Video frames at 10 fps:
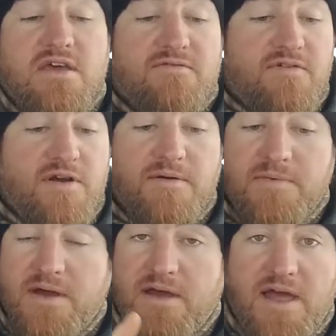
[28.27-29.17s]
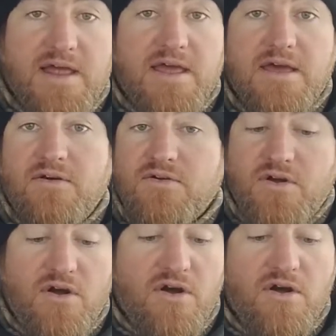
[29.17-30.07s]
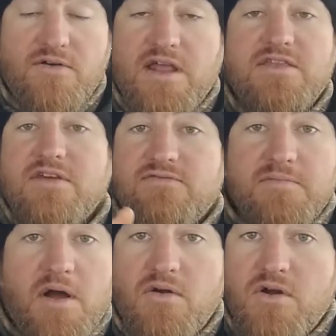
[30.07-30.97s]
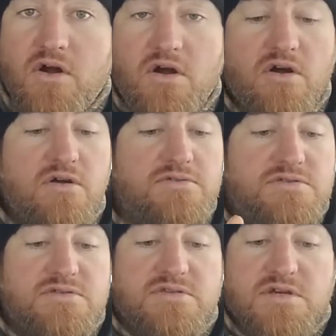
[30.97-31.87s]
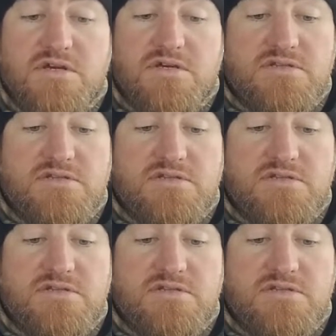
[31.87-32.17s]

from alcohol, anything from alcohol to,